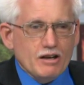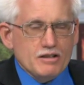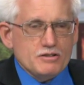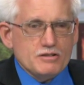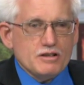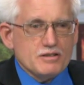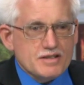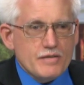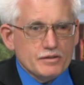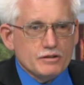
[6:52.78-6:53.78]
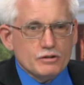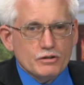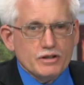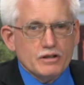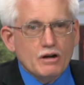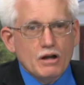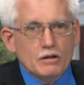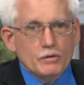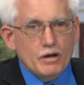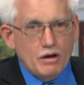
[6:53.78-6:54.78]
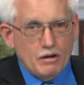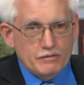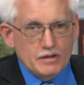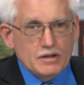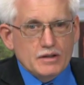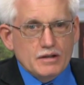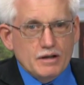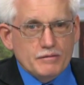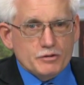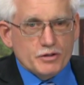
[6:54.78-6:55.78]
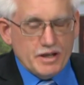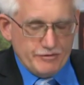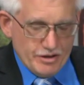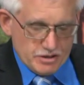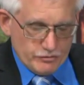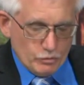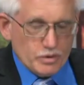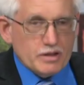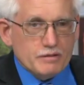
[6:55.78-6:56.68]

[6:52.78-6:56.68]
concerts are 7:30 in Holloway Hall um, during that festival. Okay, week.